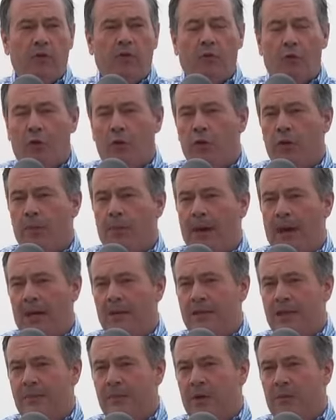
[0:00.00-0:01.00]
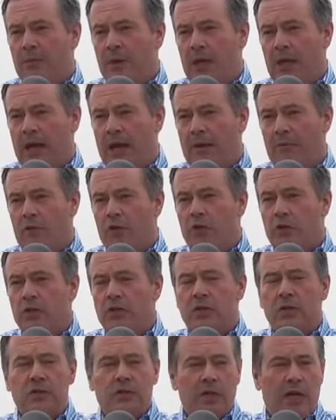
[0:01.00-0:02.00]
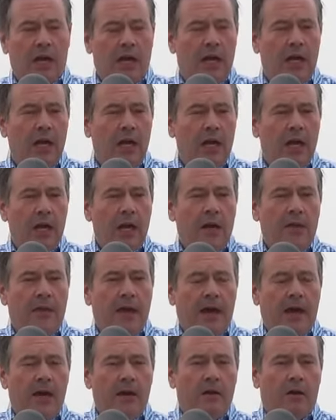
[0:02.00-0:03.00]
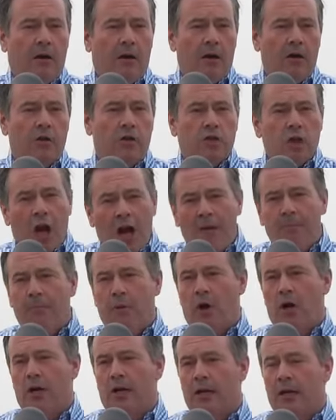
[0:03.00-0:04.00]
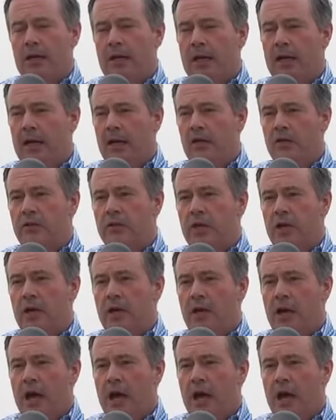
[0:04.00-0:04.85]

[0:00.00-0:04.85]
before the pandemic began, which is to say that our job market has